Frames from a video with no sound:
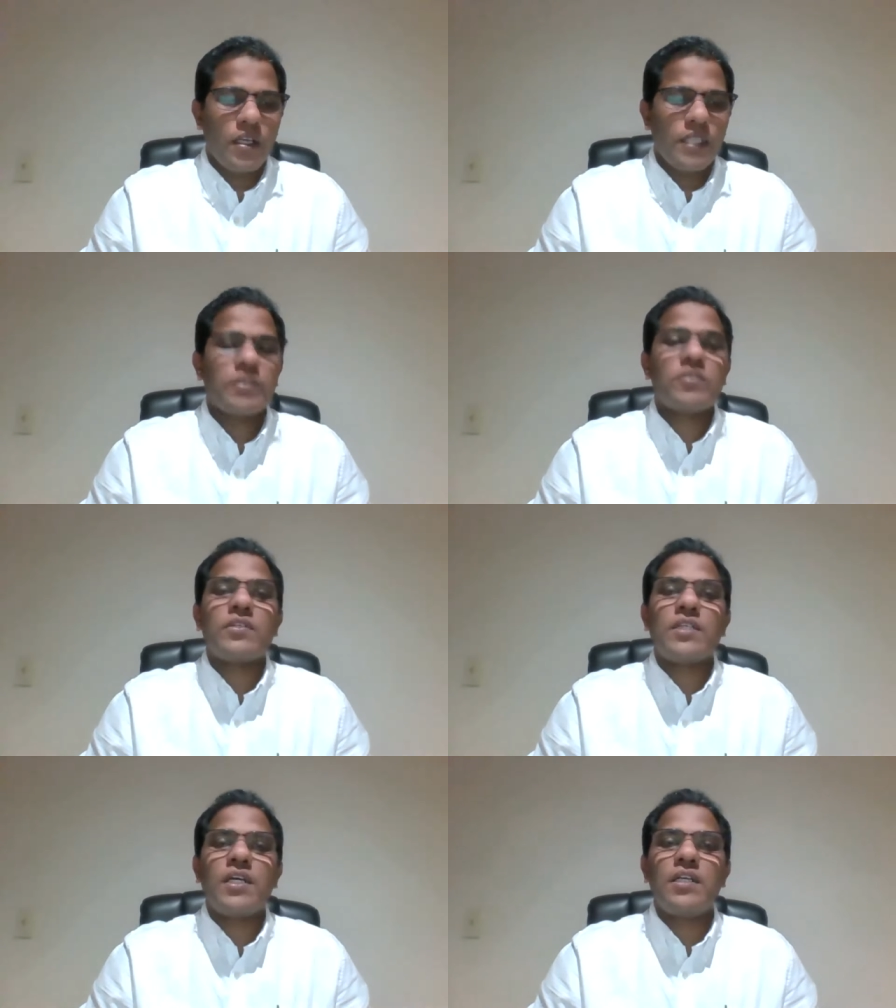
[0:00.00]
it
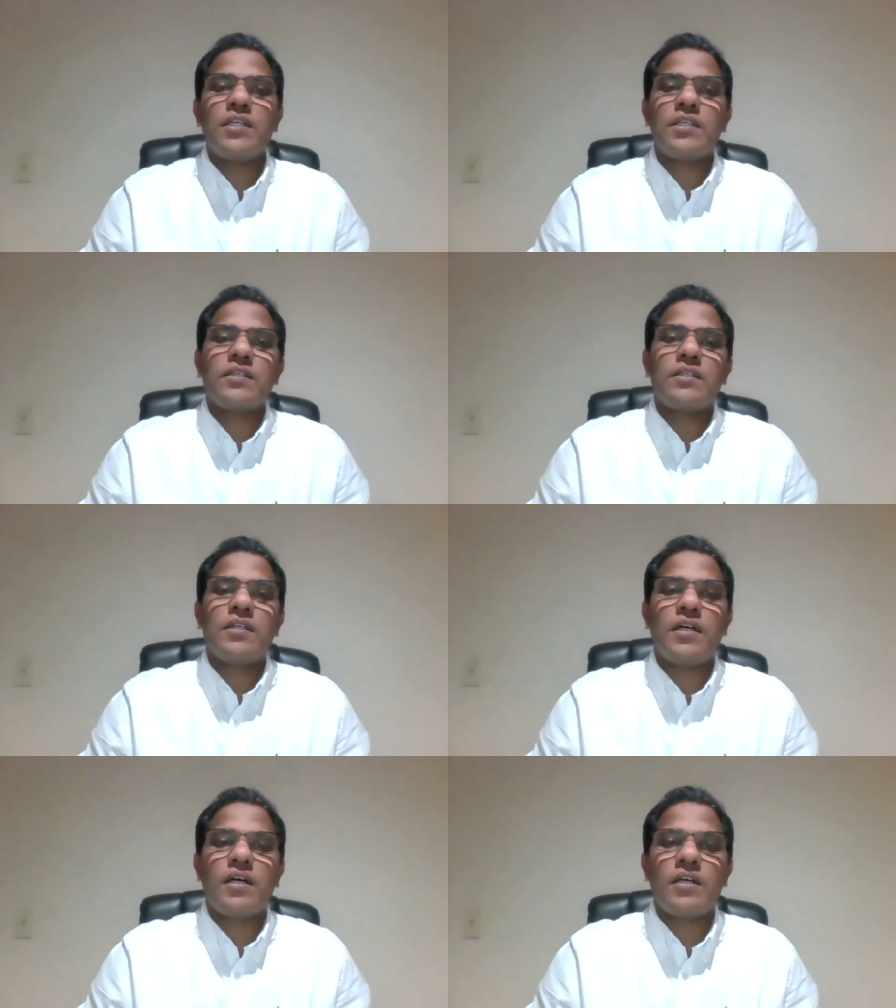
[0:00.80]
was regarding
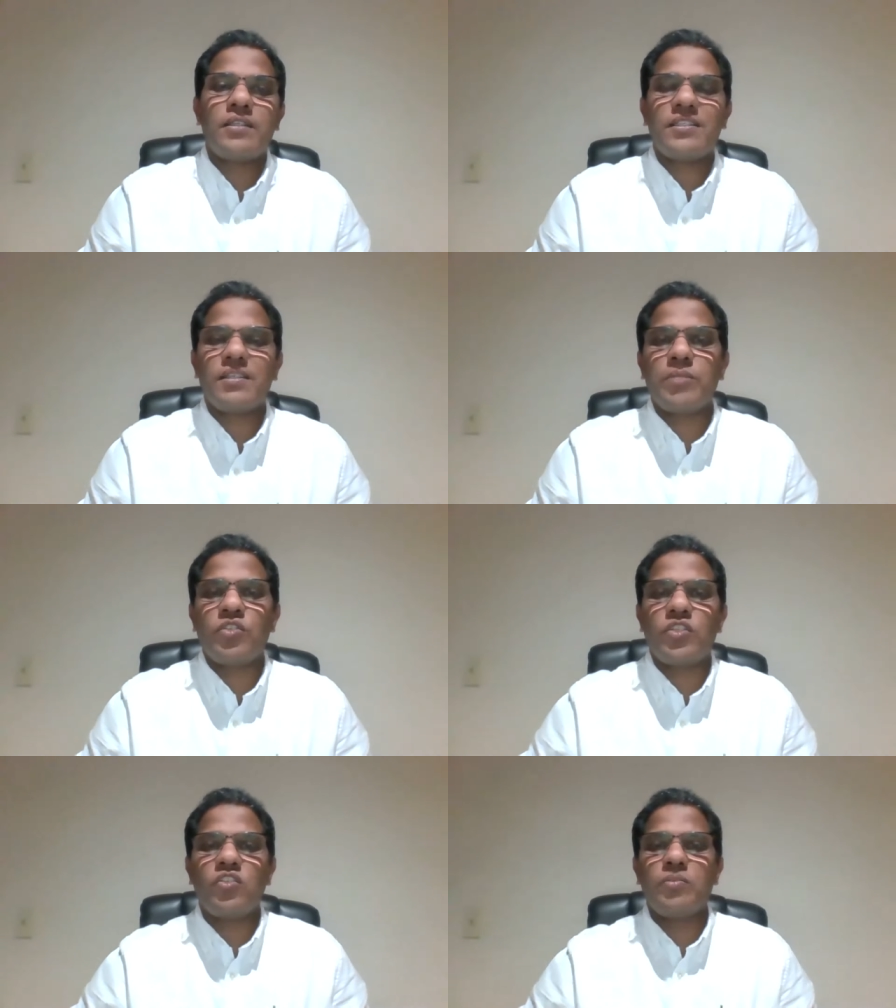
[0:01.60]
the trumpet
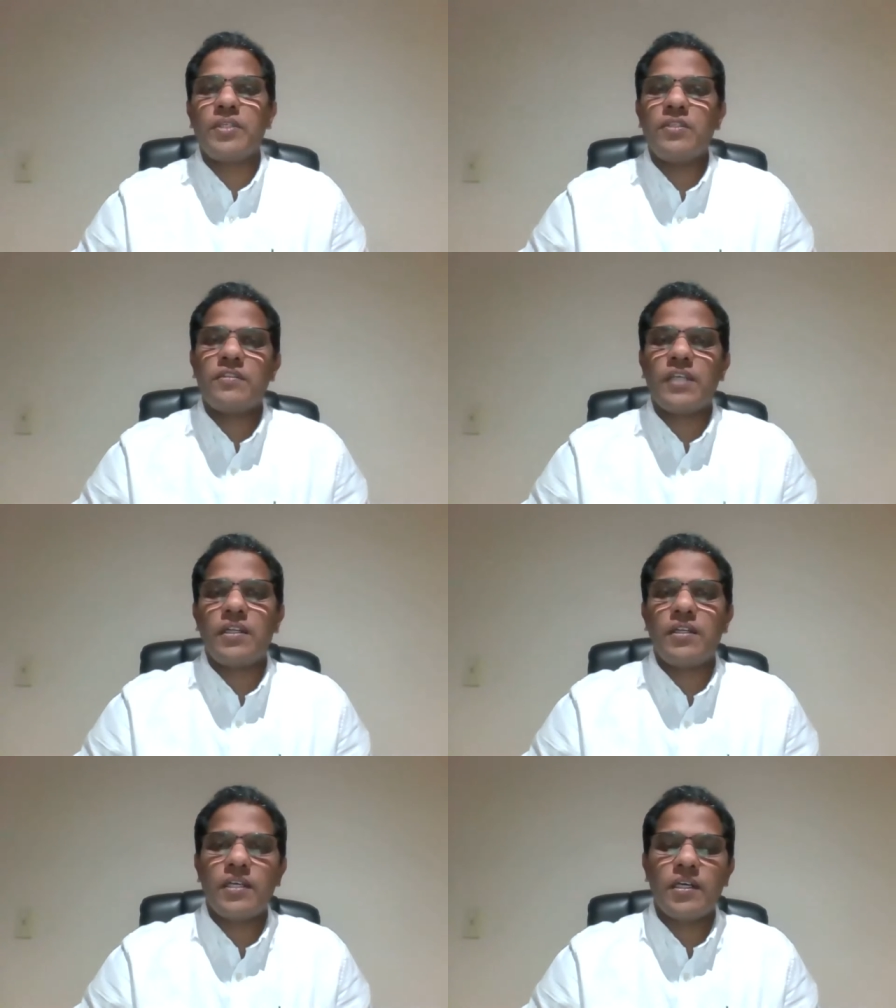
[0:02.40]
judgments
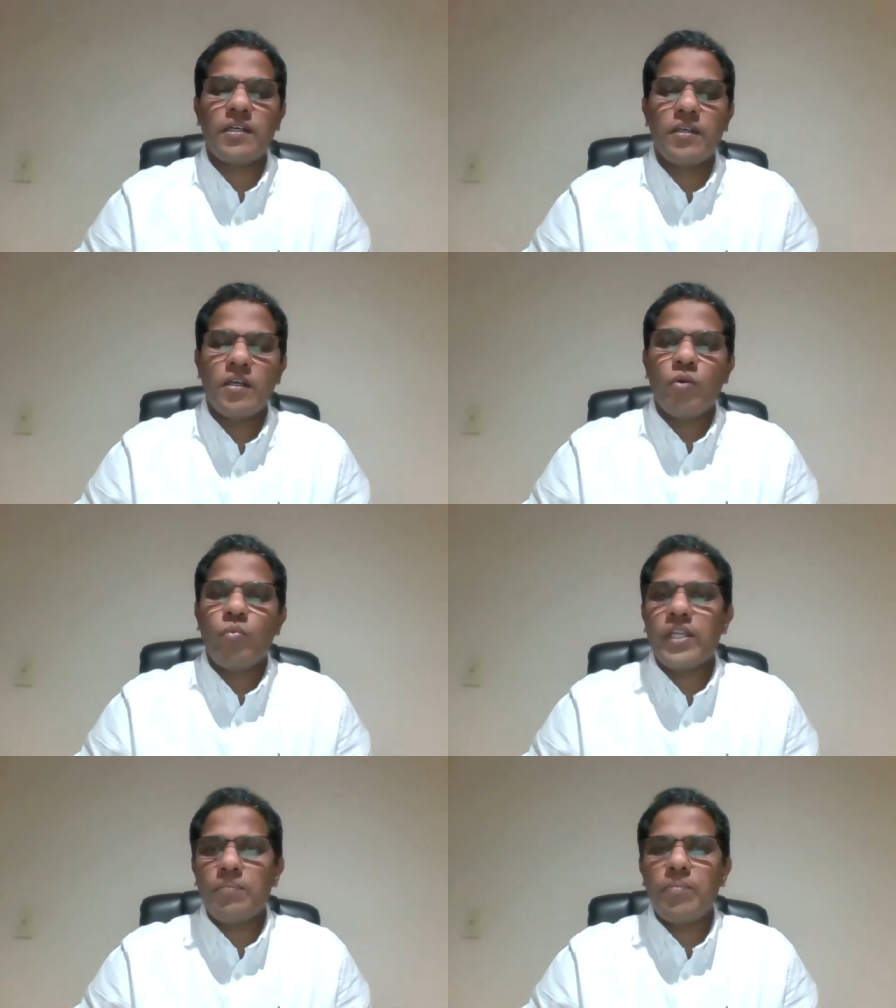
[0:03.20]
and we
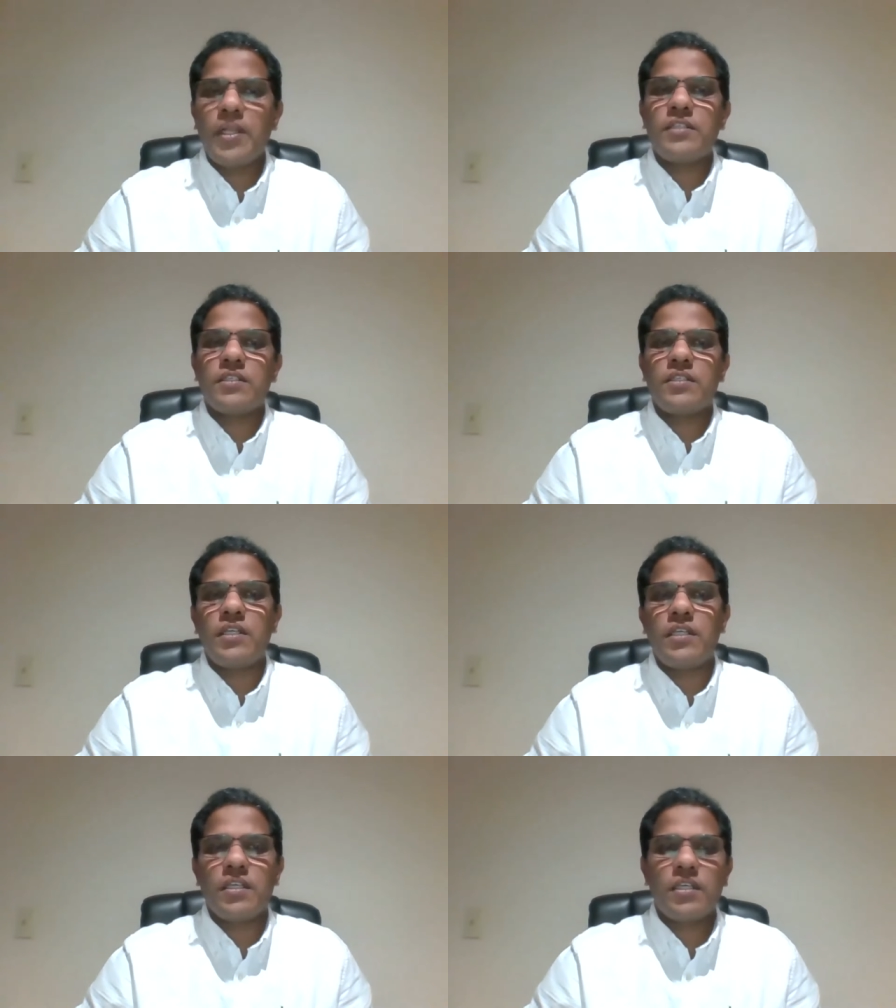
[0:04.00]
completed the
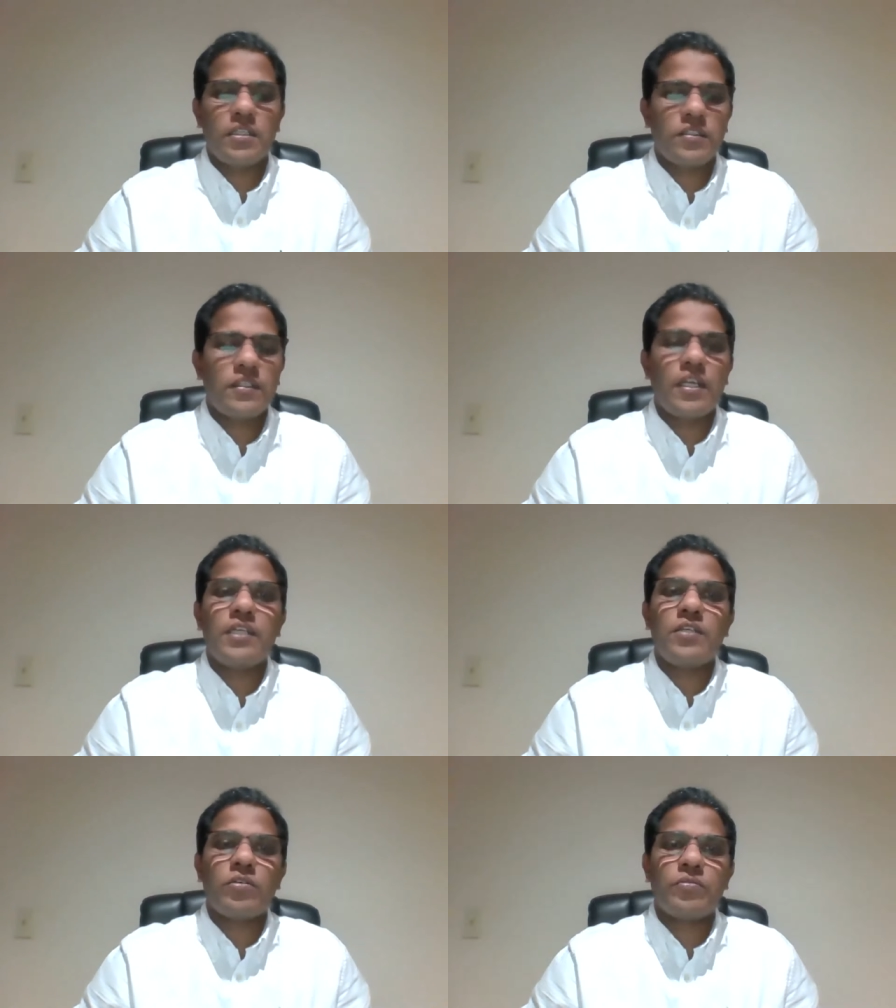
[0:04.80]
study
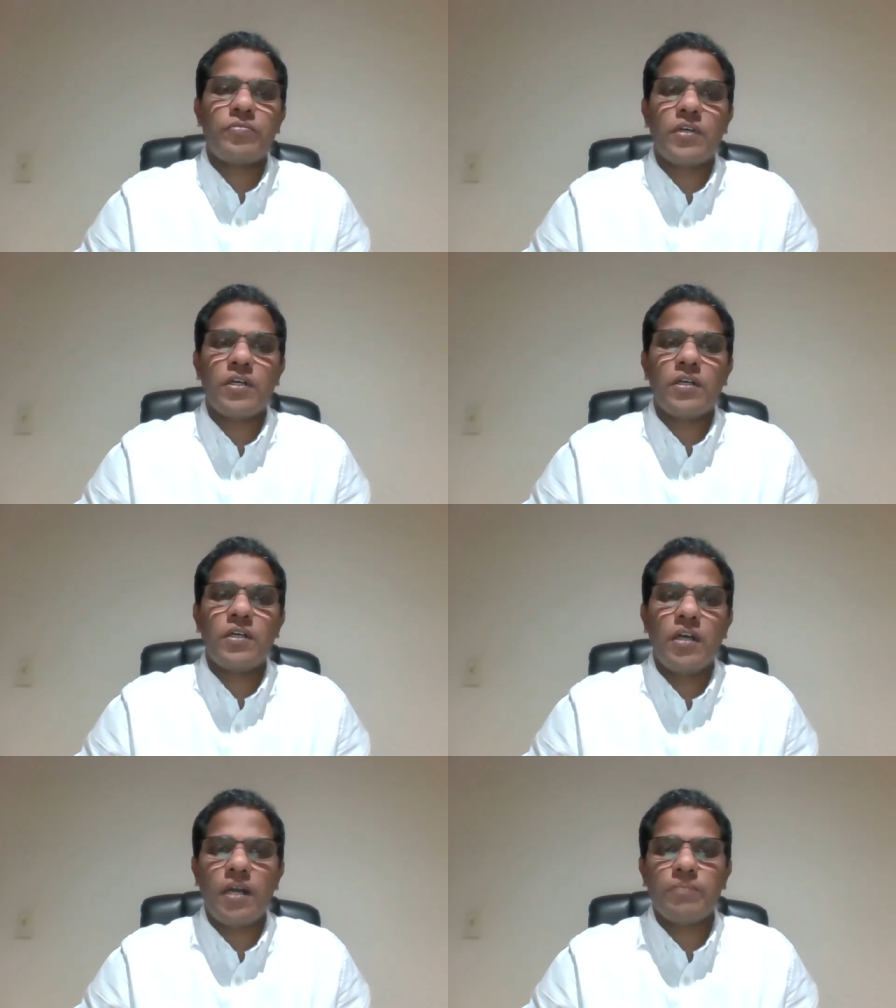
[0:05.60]
of
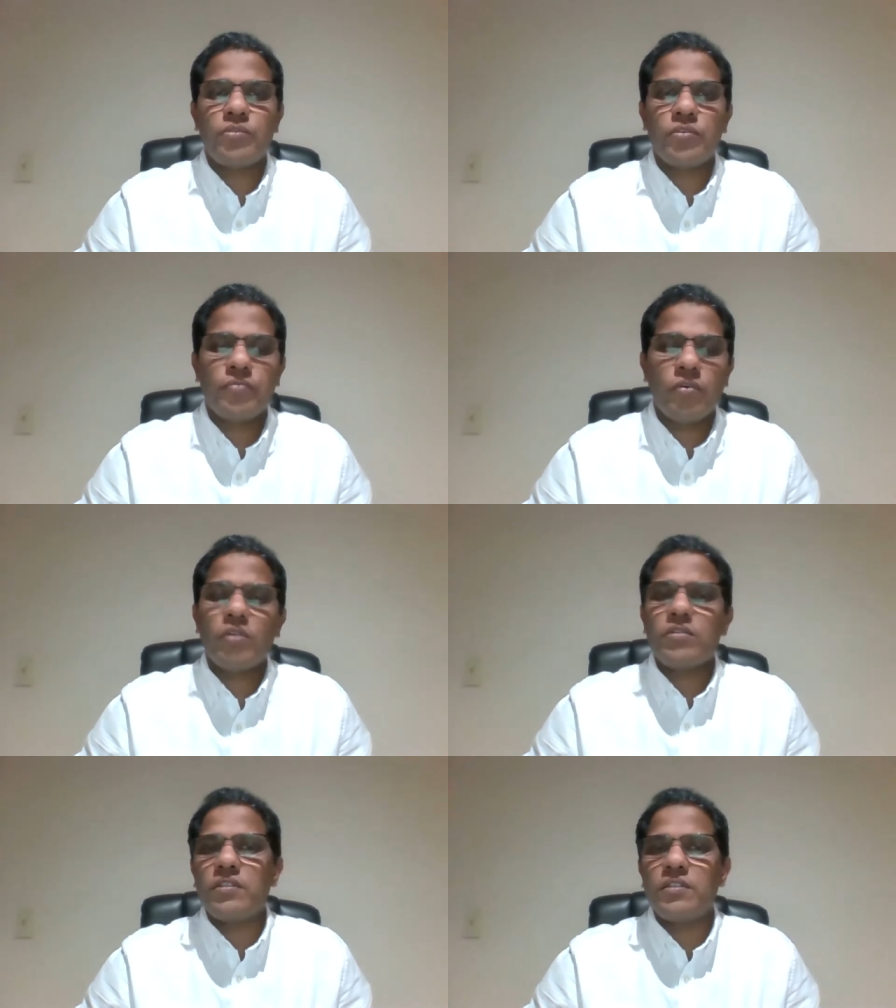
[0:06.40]
up to fourth
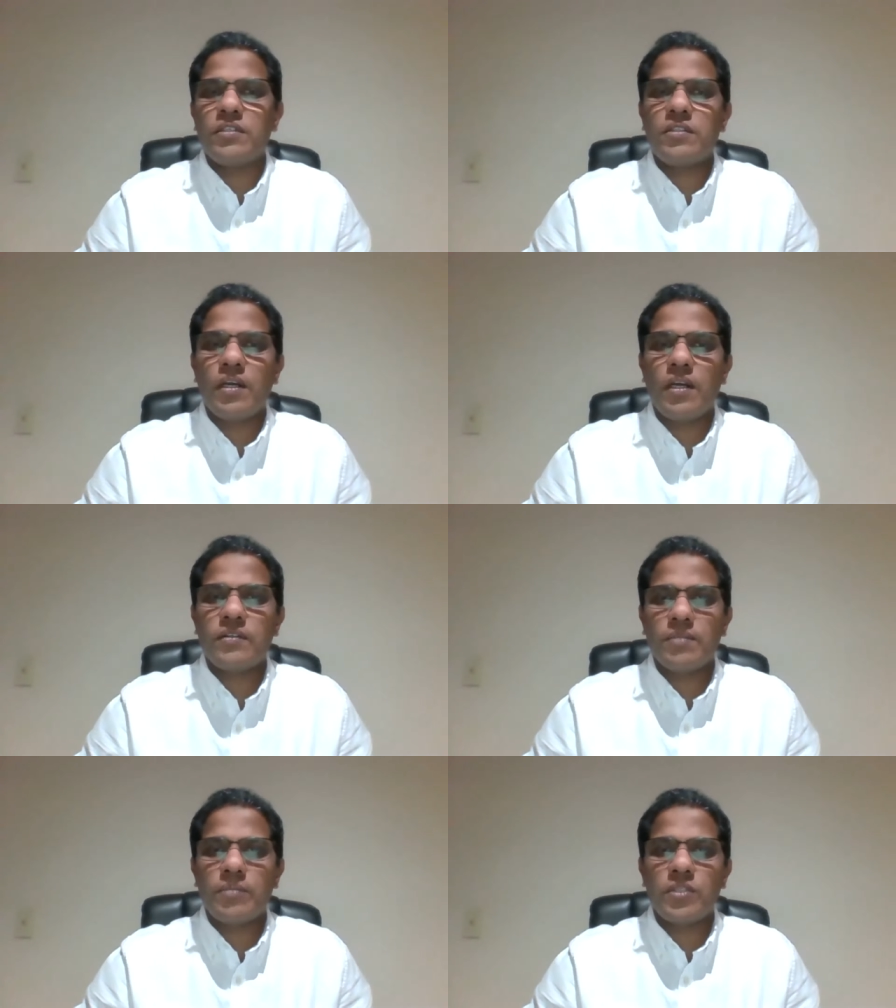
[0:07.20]
uh,
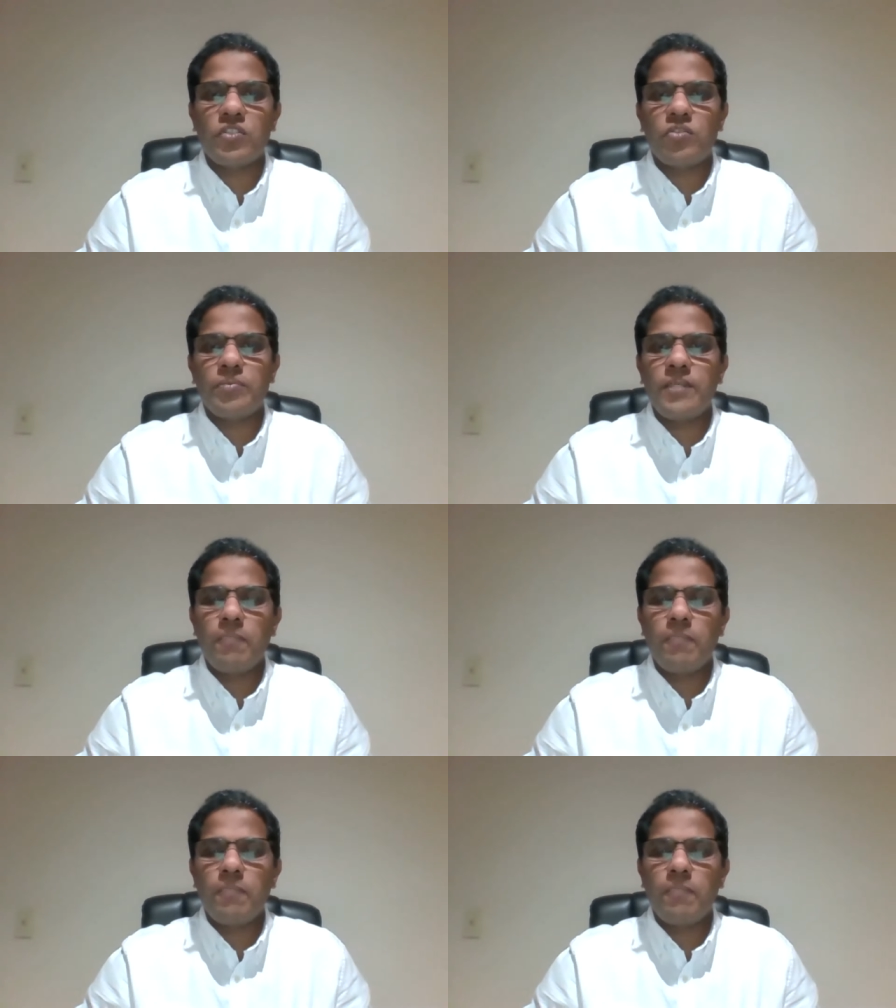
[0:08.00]
trumpet judgment